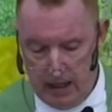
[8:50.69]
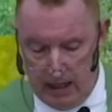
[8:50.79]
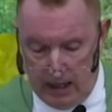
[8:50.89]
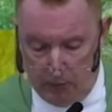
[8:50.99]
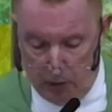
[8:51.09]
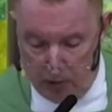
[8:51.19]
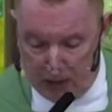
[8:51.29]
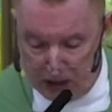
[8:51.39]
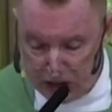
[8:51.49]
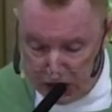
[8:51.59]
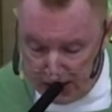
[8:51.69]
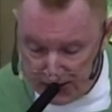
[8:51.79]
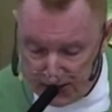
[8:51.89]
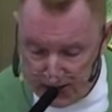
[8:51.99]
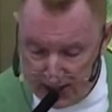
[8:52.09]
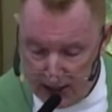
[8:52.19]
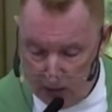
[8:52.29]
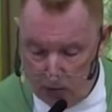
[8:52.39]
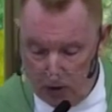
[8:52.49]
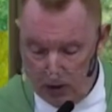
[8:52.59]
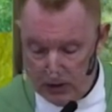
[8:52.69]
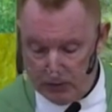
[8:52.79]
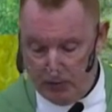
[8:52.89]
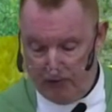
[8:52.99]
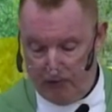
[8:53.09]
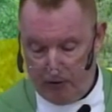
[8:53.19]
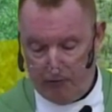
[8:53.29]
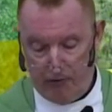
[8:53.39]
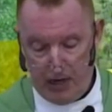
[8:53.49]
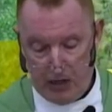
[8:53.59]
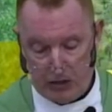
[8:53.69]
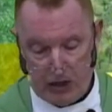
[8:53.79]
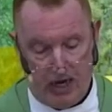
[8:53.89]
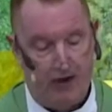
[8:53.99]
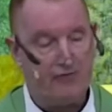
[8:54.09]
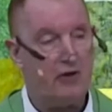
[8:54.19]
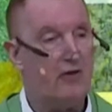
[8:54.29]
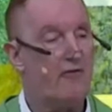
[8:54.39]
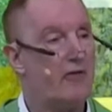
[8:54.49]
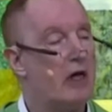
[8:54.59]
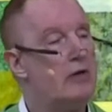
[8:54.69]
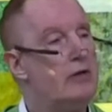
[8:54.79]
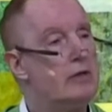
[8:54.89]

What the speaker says: It will be just like it was before creation after the flood.